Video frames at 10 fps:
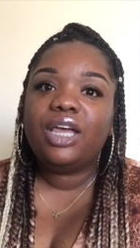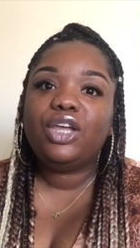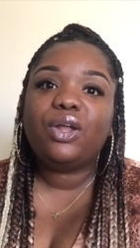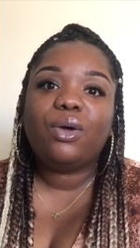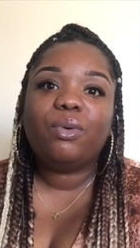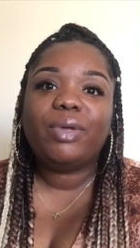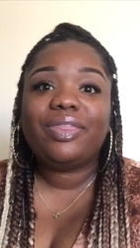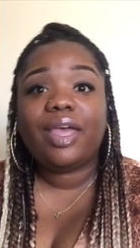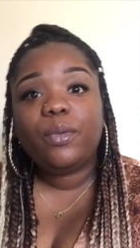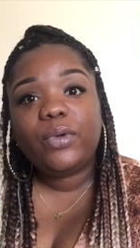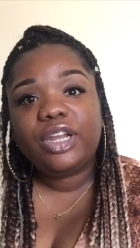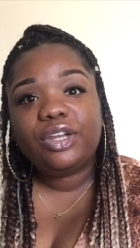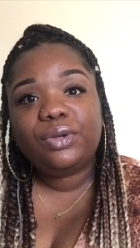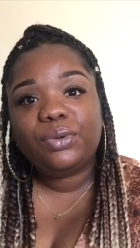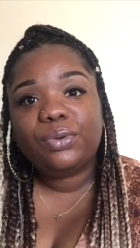what they
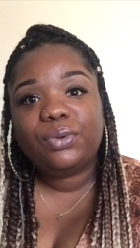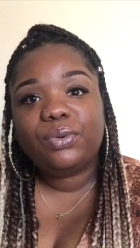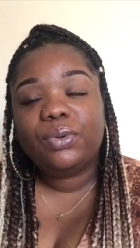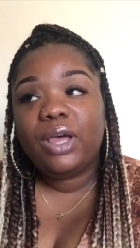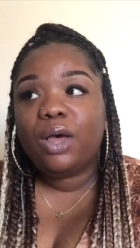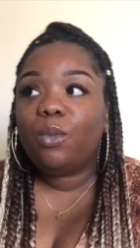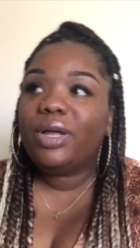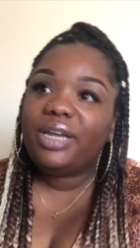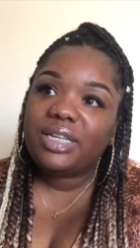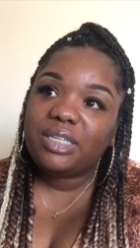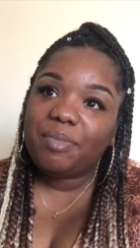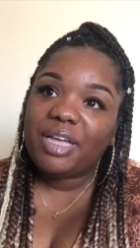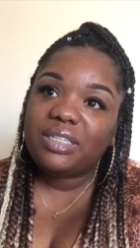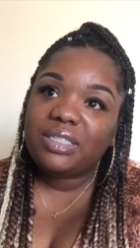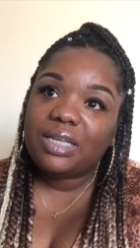wouldn't do, what doesn't
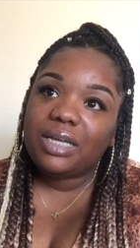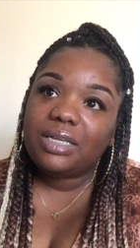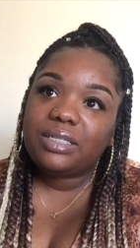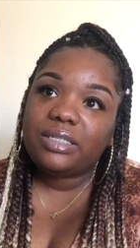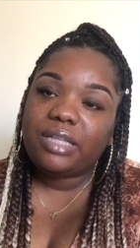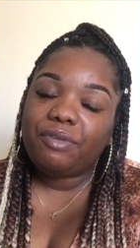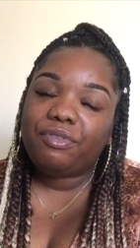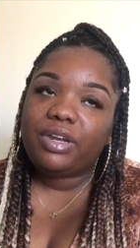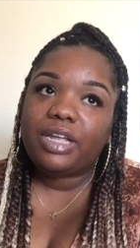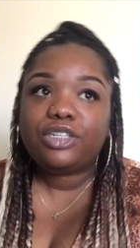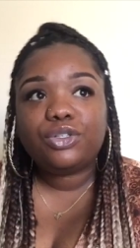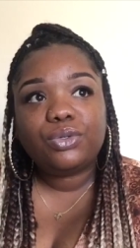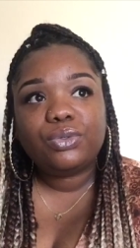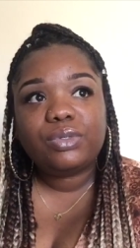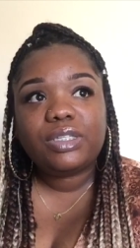make sense, the
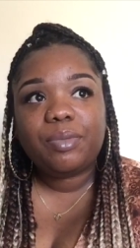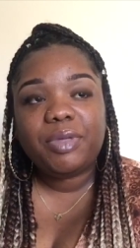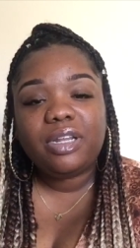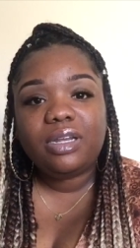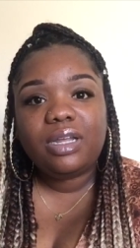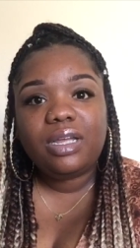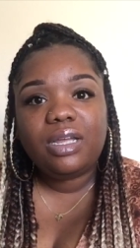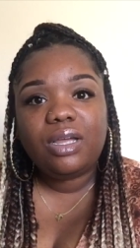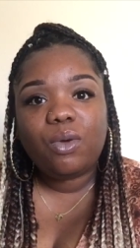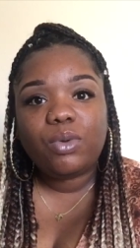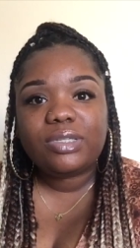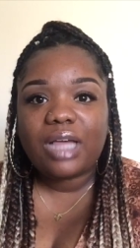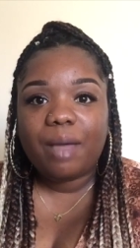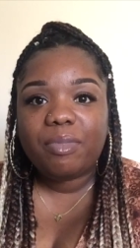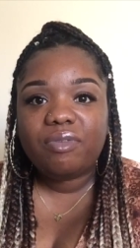financial stability on
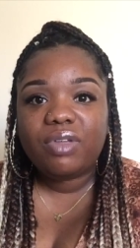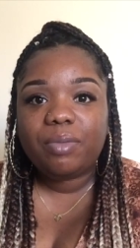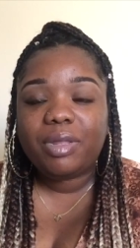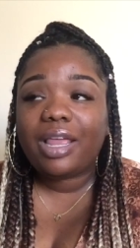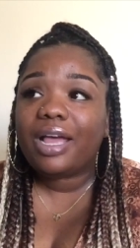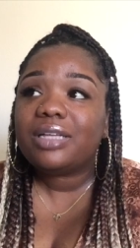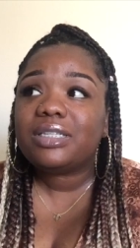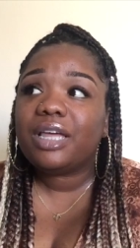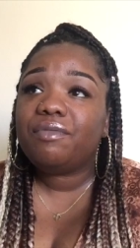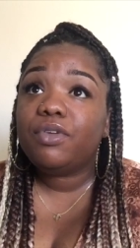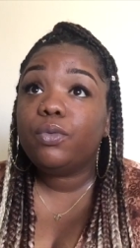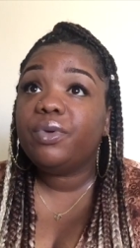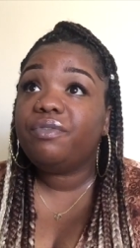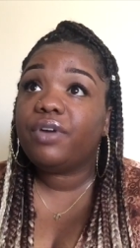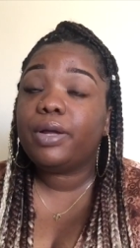top of it. But like I said, if you
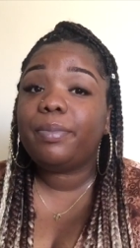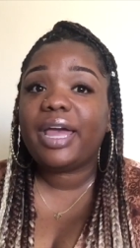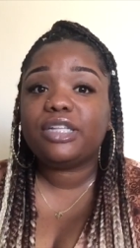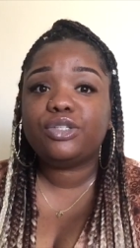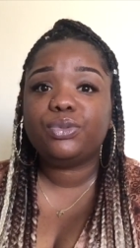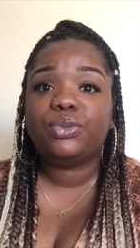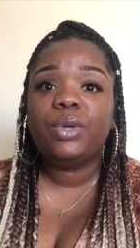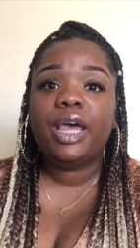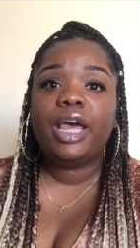revert back to